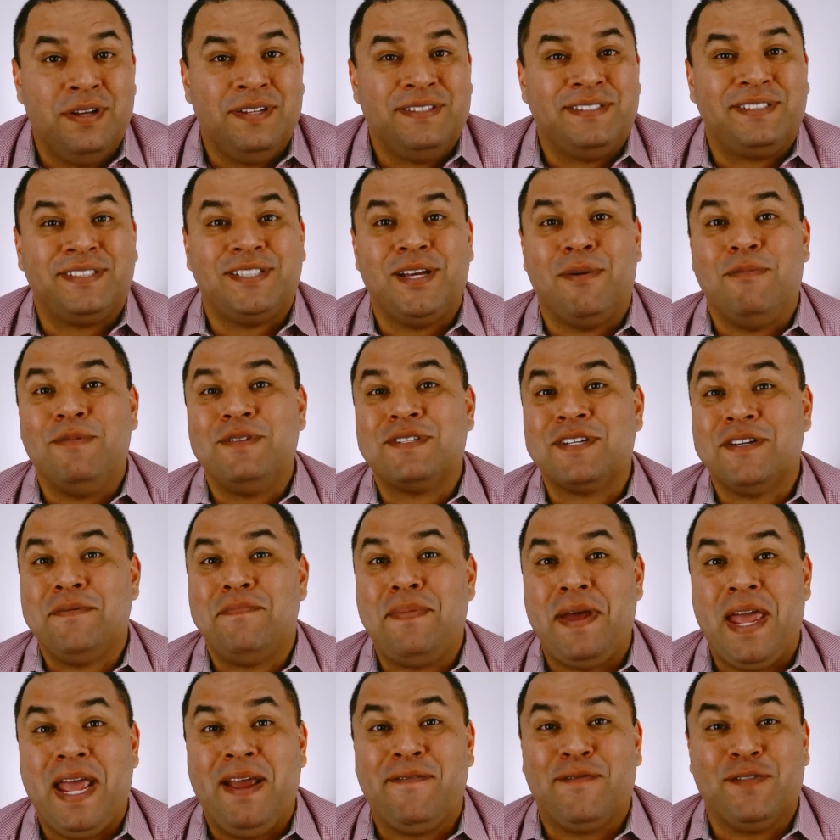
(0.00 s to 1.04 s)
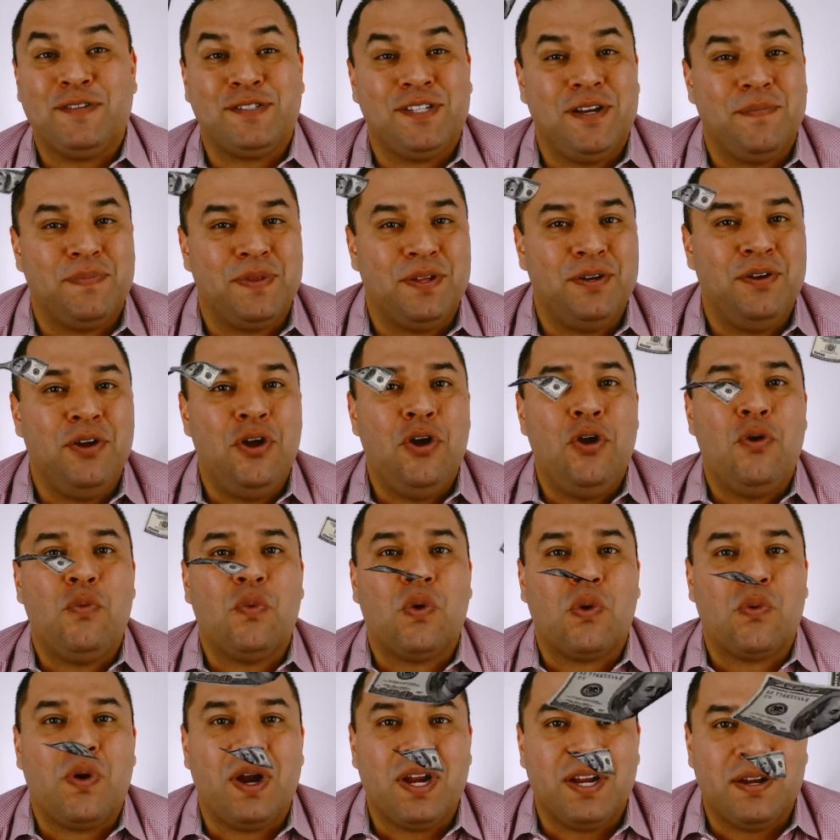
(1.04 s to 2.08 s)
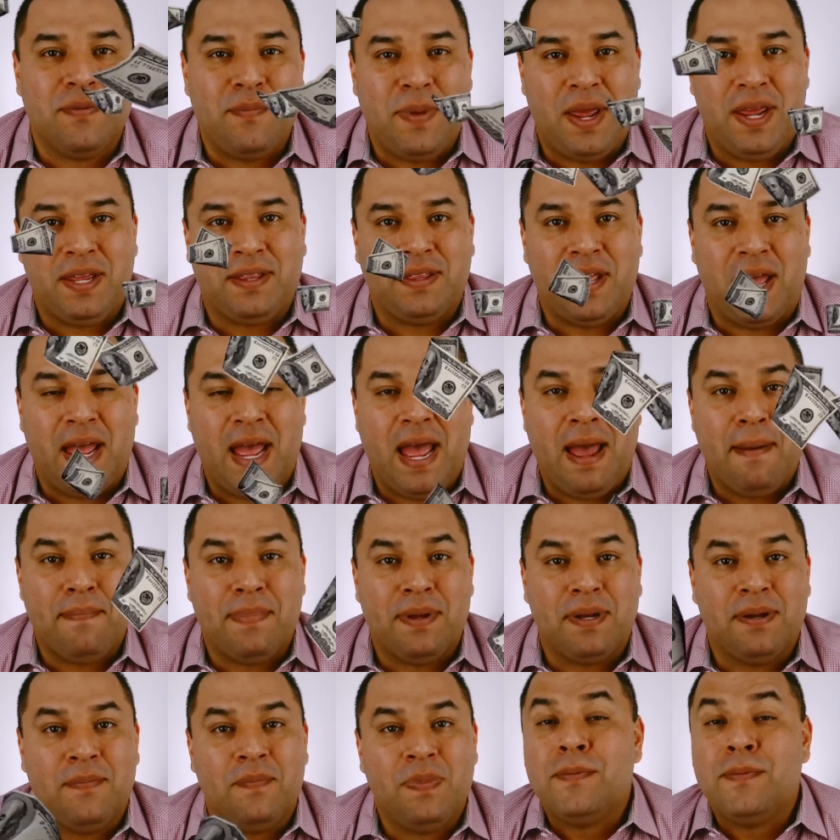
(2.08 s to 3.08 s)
Someone's gonna pay for something, we're ready to make that happen.